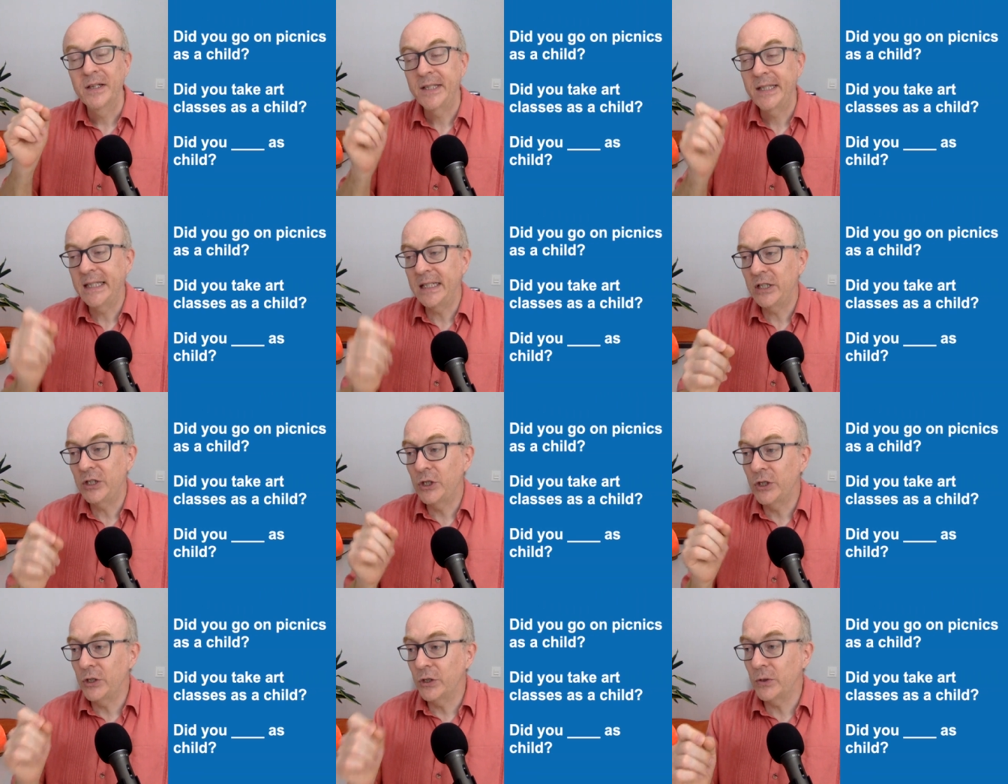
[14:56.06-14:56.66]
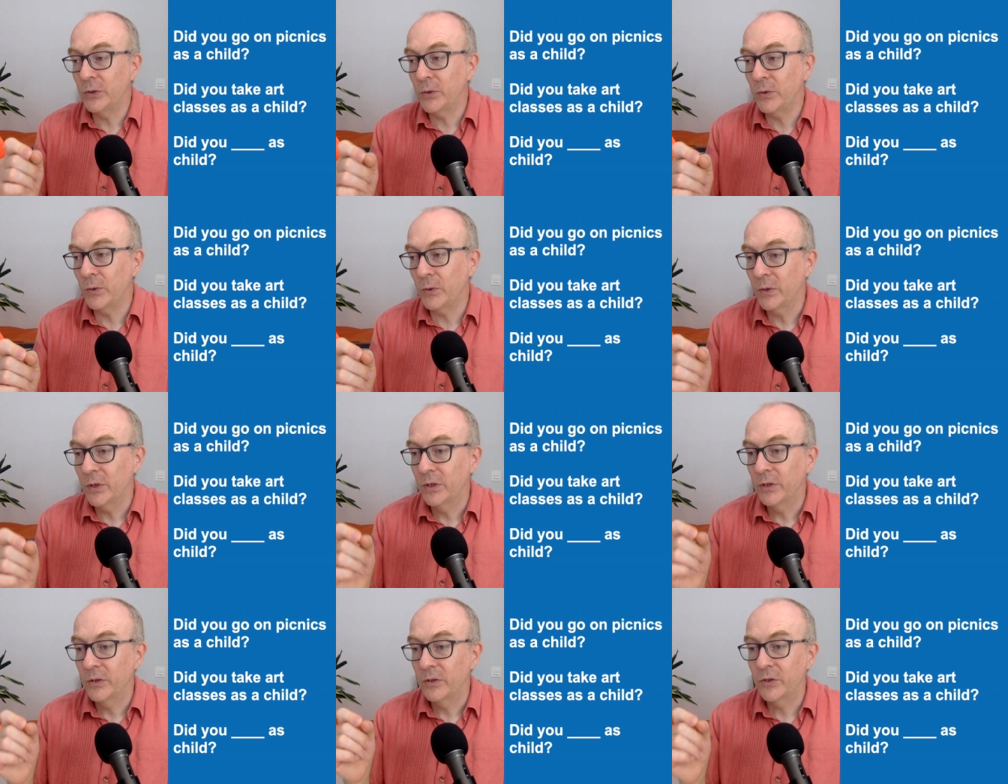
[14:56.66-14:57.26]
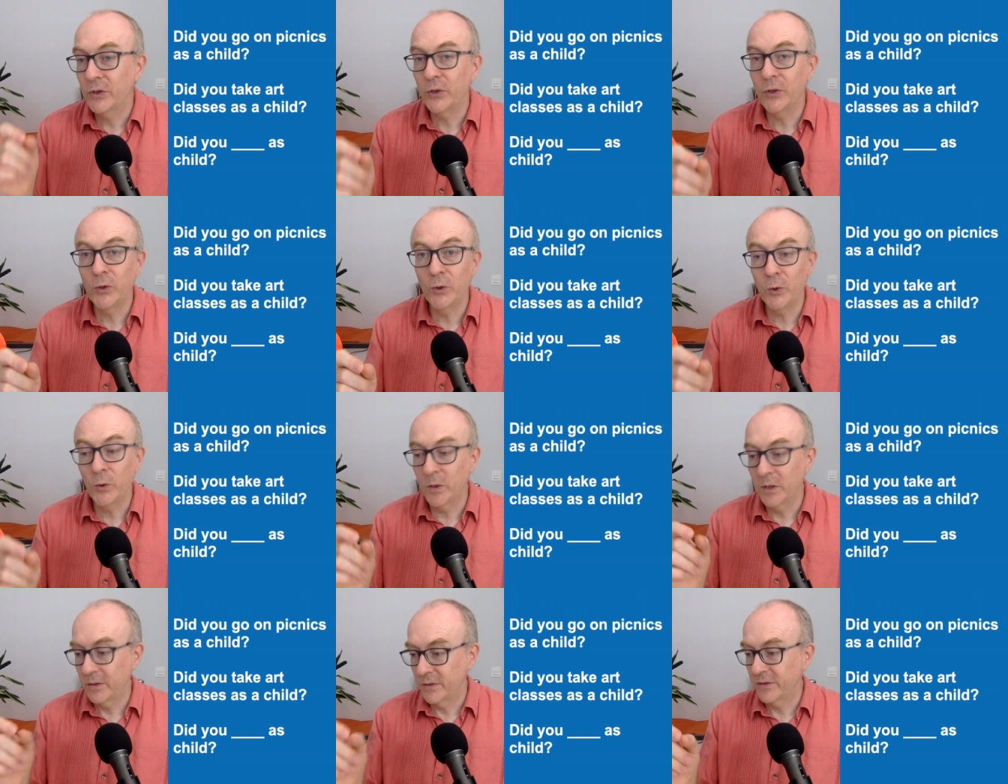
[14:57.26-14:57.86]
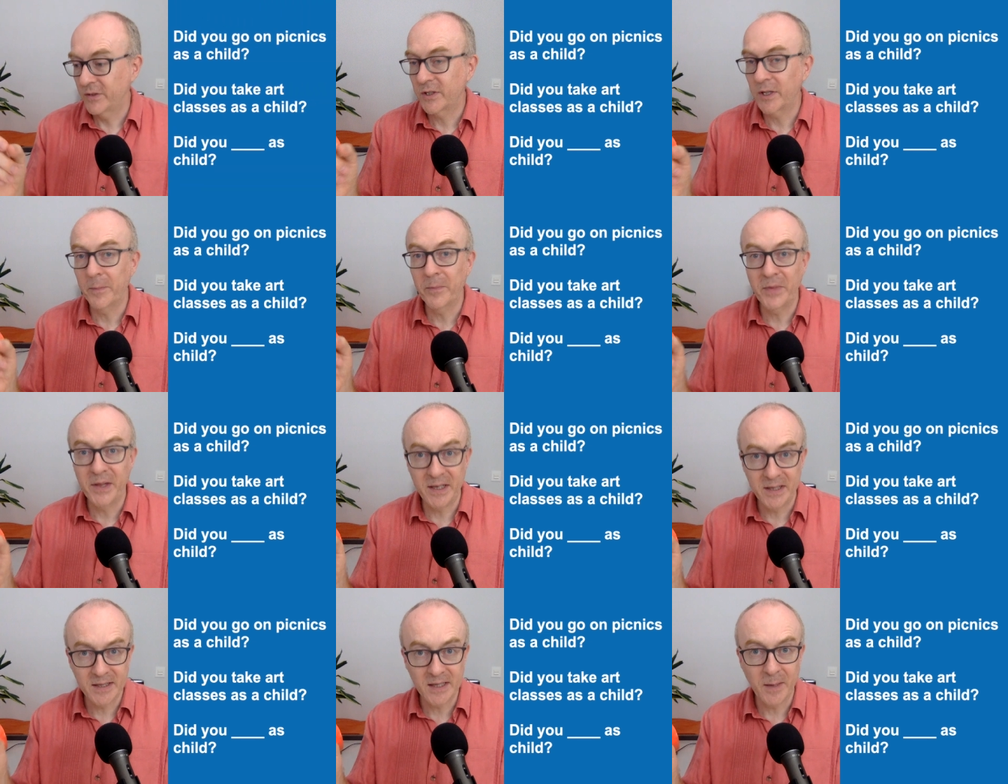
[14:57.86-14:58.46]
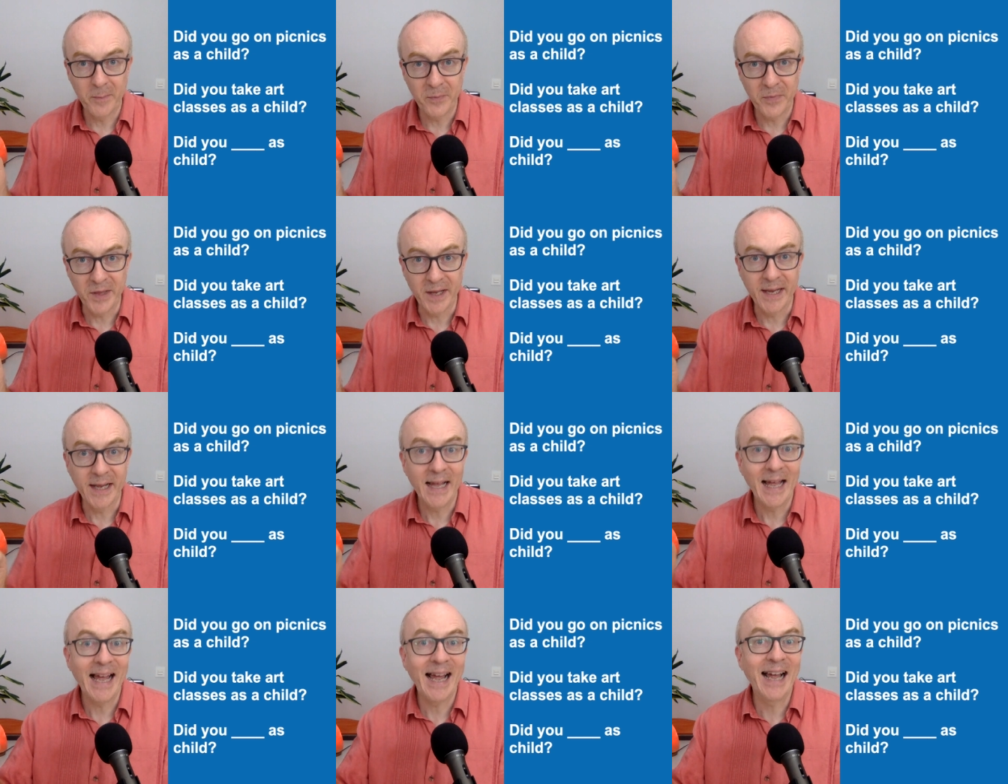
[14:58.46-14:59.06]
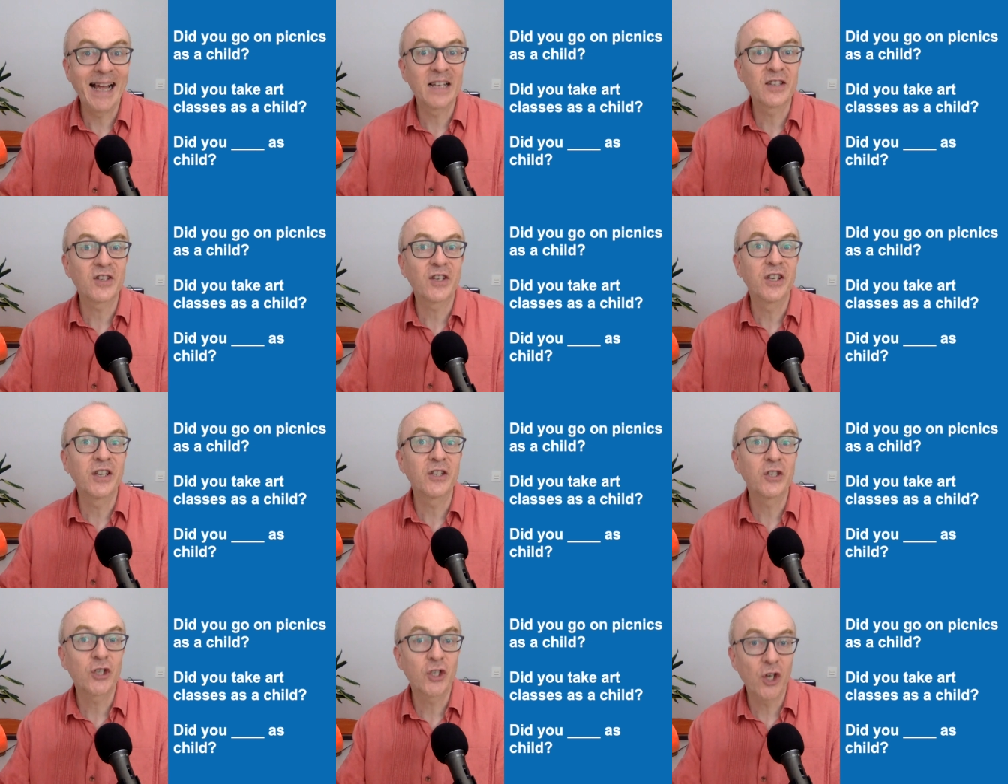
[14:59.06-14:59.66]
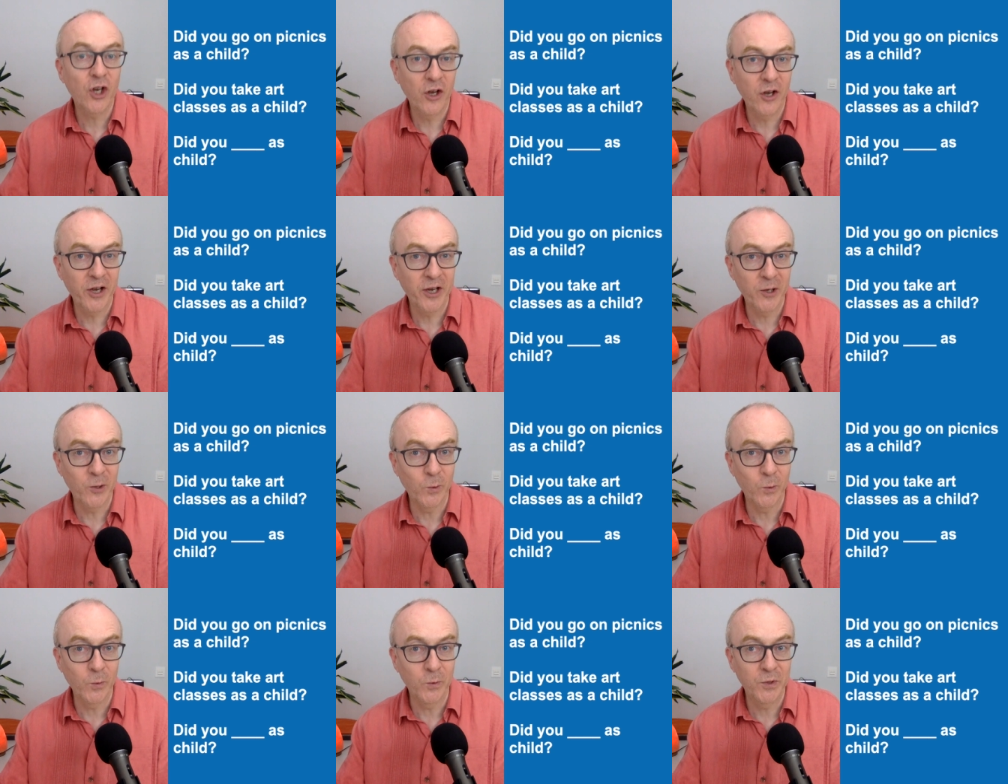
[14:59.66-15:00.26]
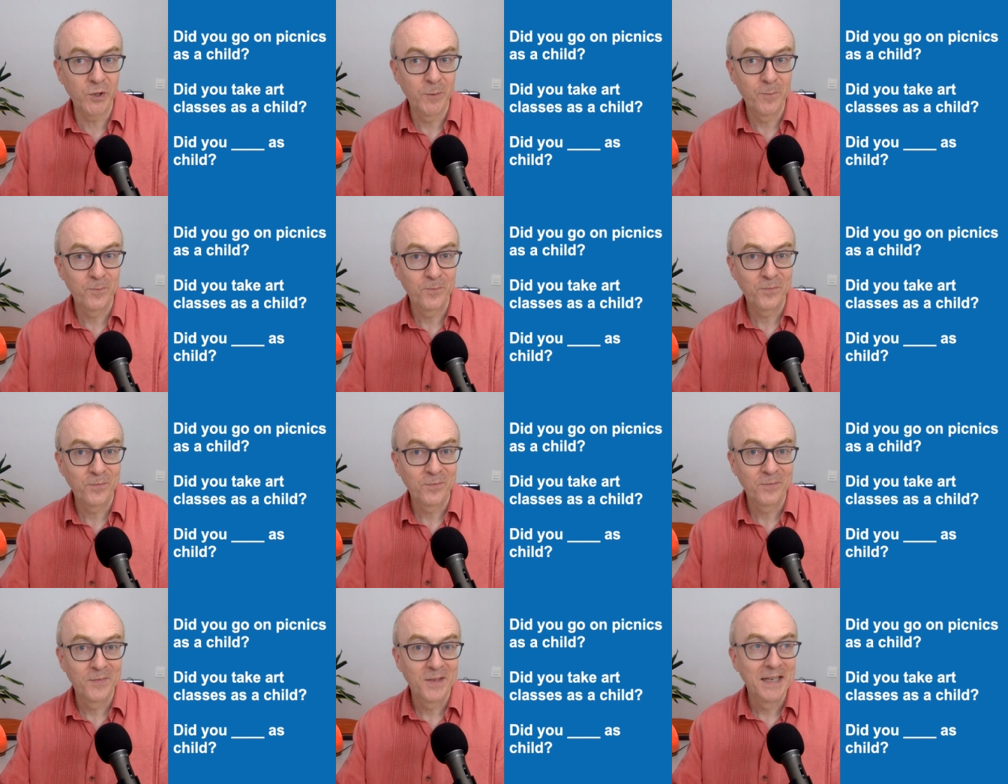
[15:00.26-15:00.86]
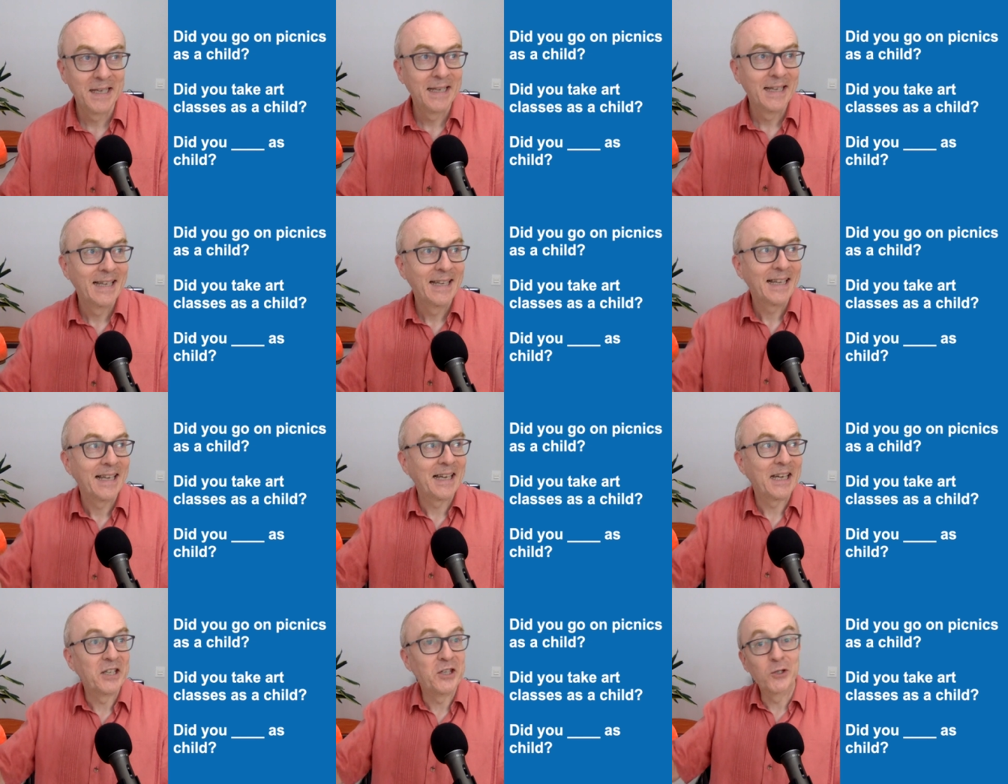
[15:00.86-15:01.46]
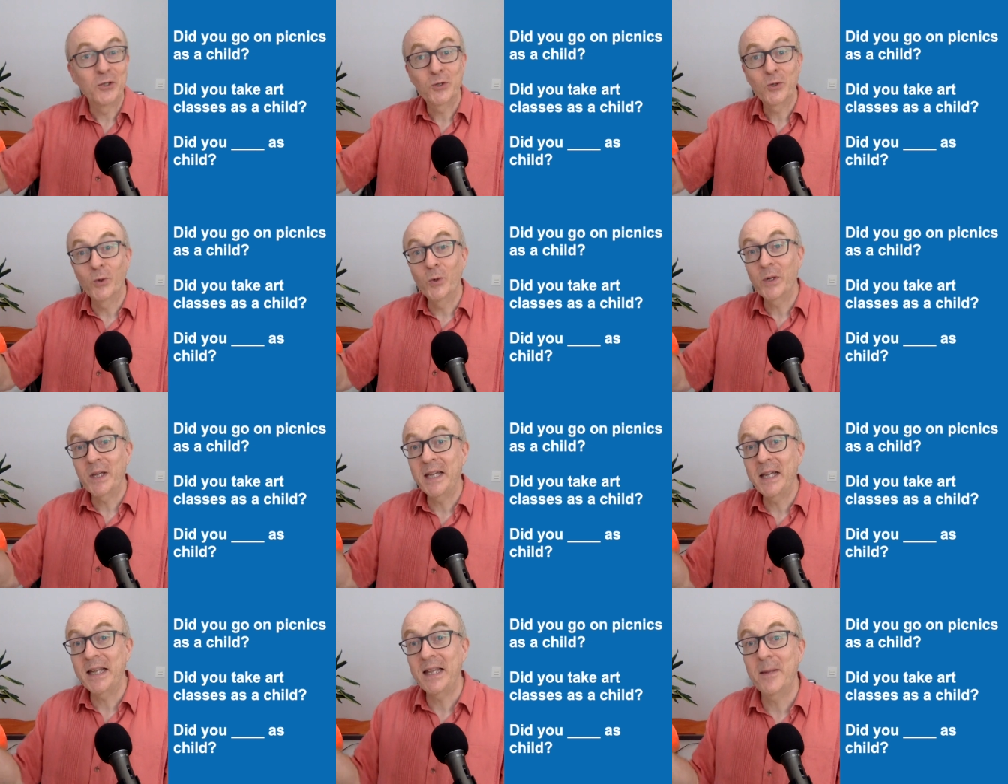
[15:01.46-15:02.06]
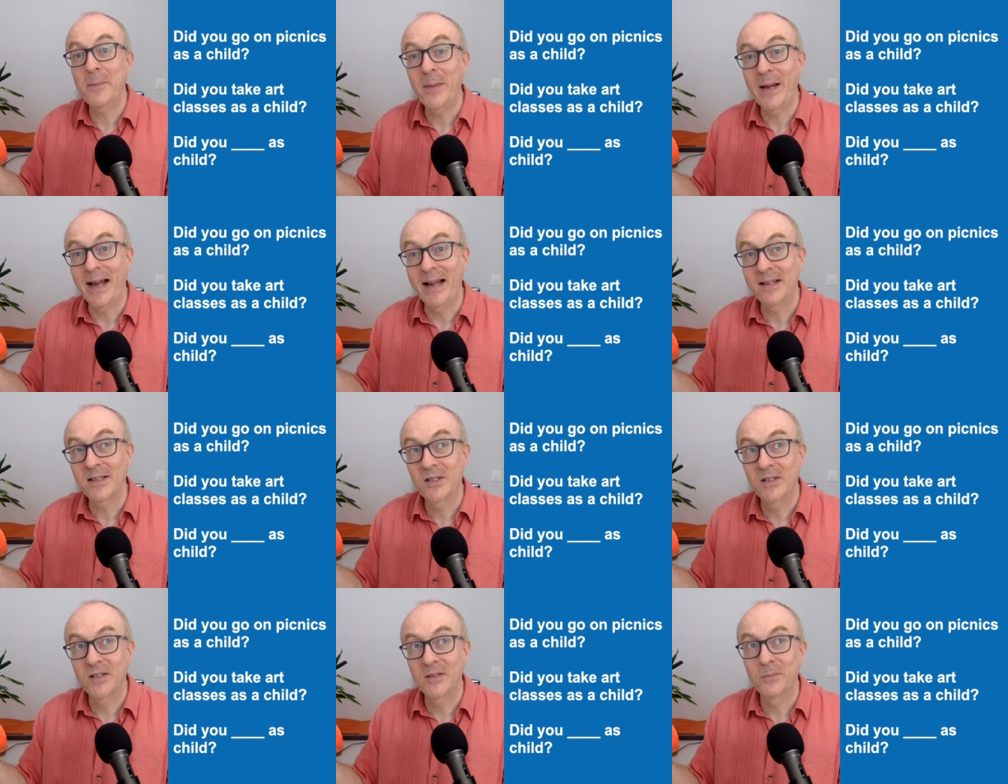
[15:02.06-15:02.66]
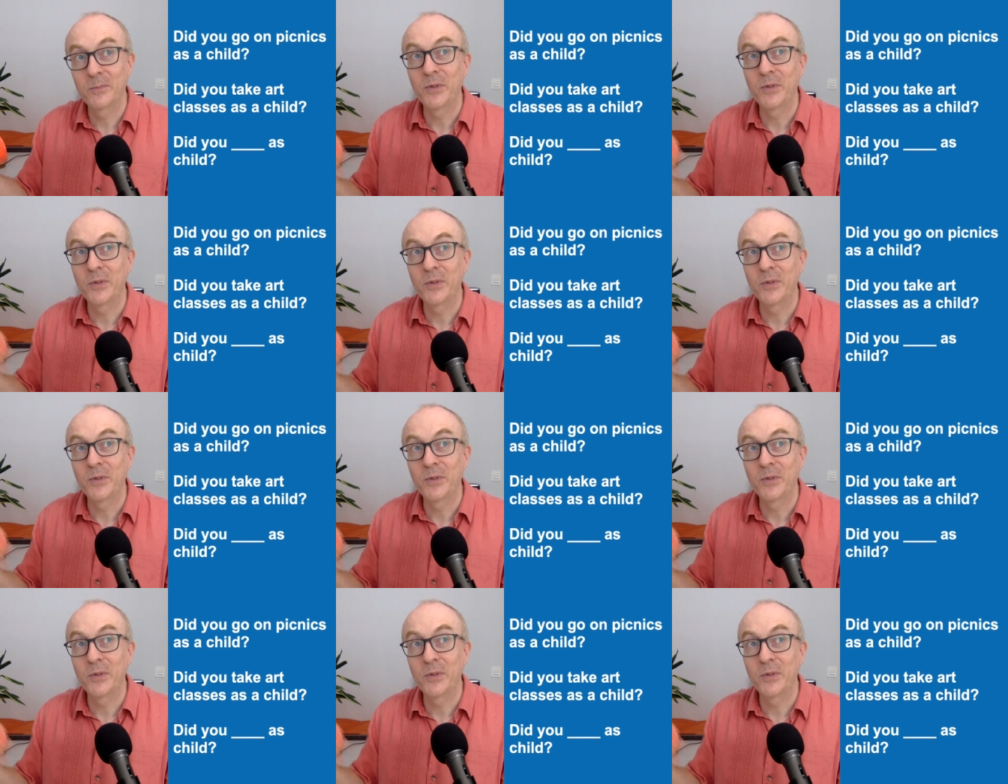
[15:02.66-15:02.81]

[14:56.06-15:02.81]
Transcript: did you do something something as a child. And you're talking in the past,